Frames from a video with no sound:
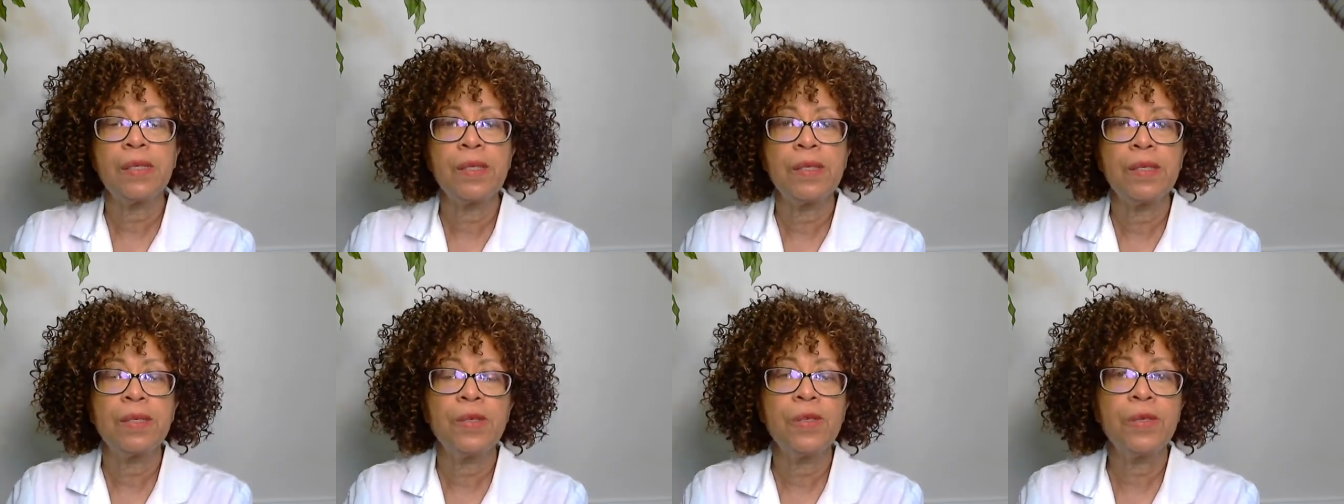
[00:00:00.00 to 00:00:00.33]

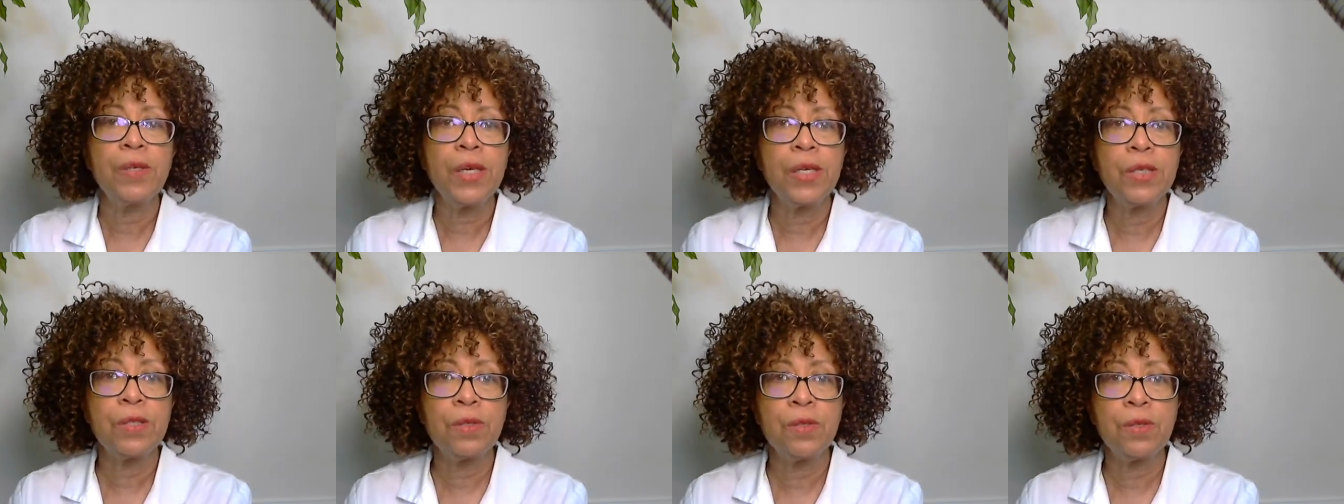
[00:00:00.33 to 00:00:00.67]
you
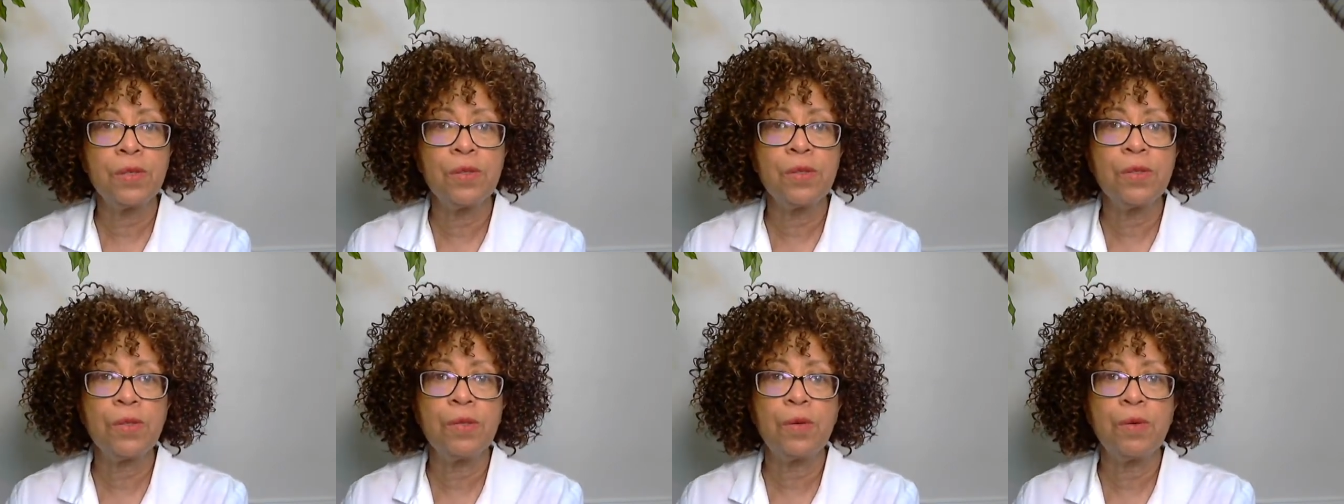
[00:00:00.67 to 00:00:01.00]
can
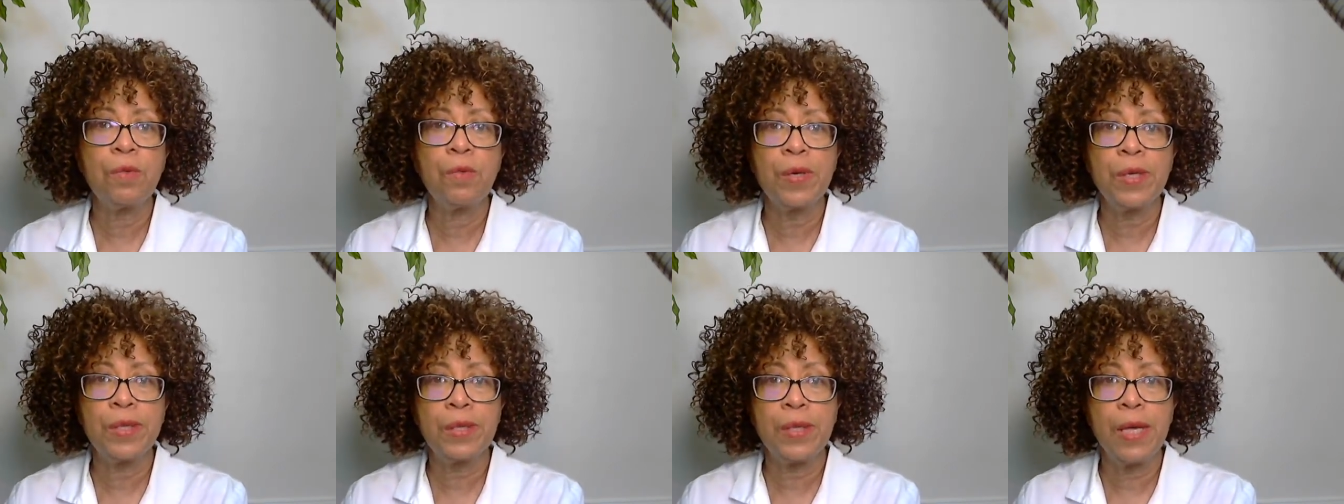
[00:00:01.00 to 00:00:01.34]
do
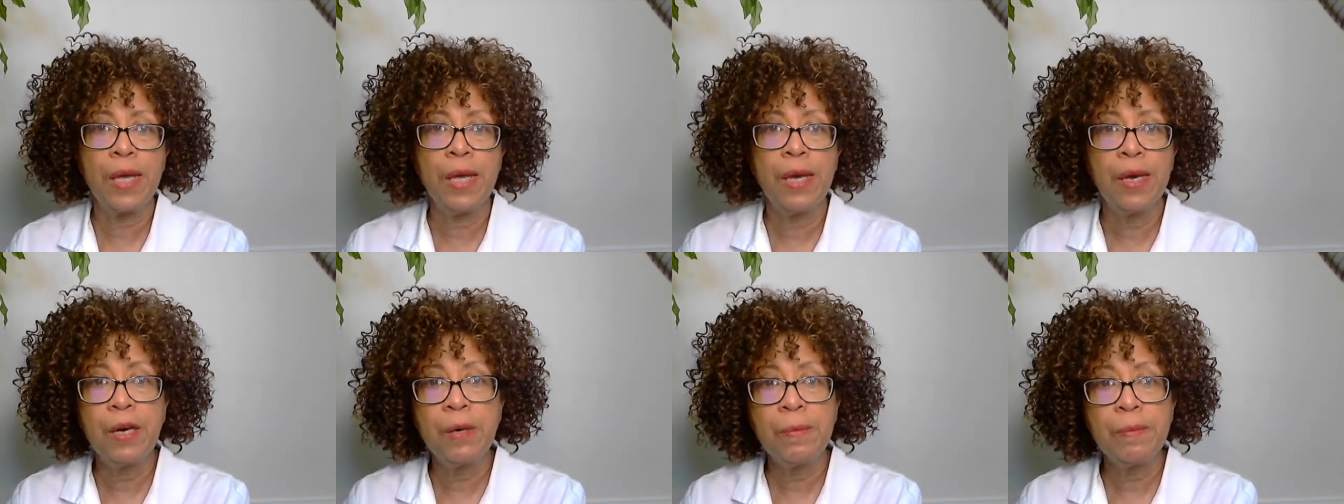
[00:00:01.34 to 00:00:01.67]
with the
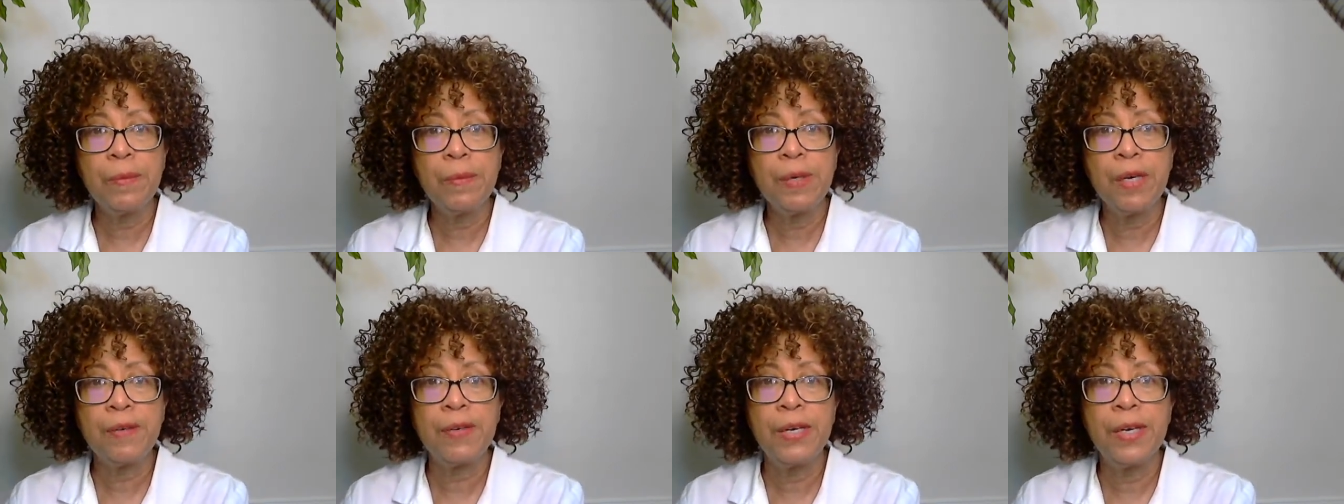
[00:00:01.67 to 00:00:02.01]
help of